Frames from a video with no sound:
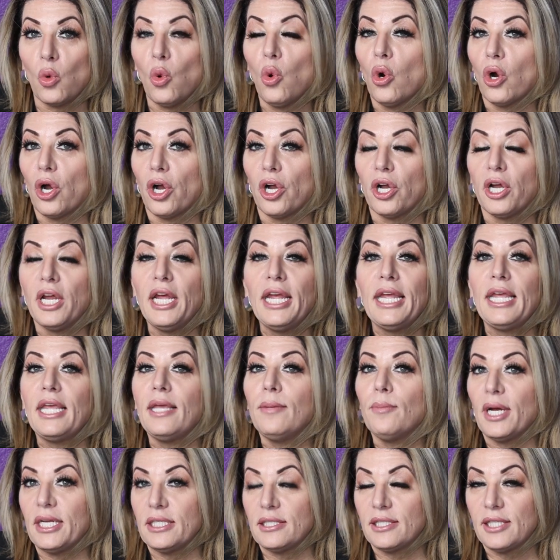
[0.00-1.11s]
Or he
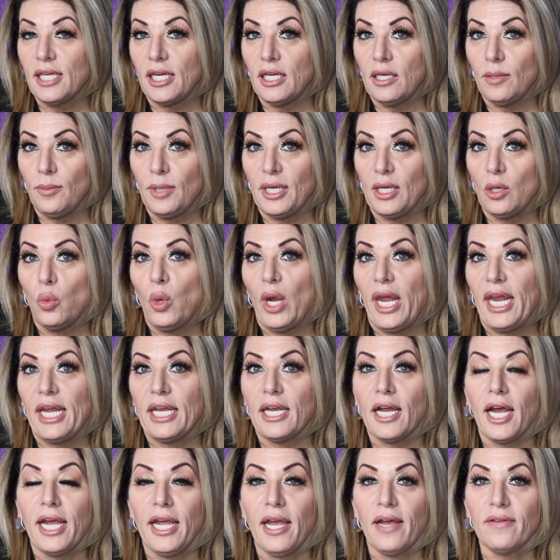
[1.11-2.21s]
might say to me, wait,
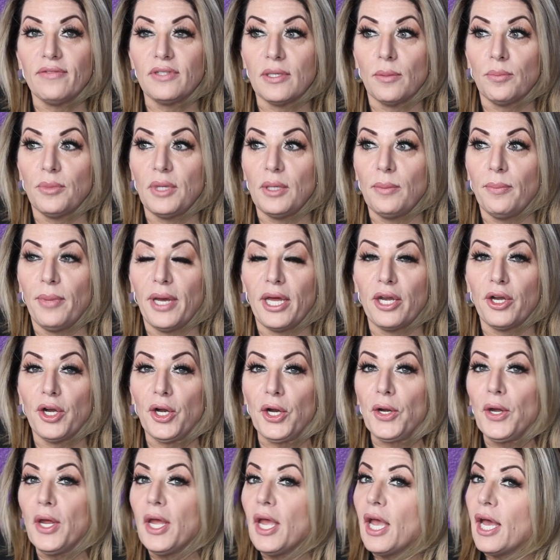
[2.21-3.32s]
I have something
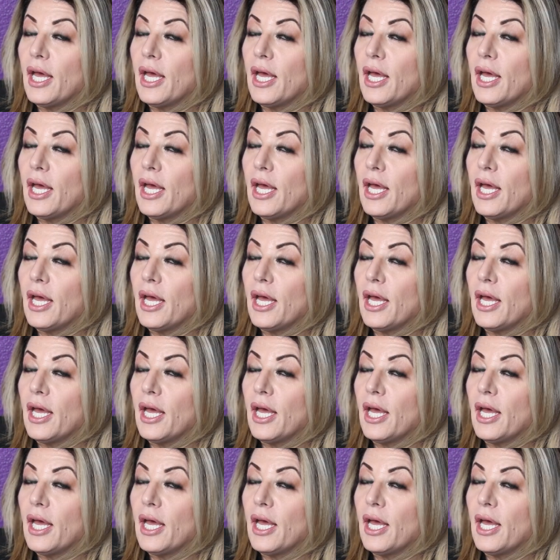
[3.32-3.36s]
better.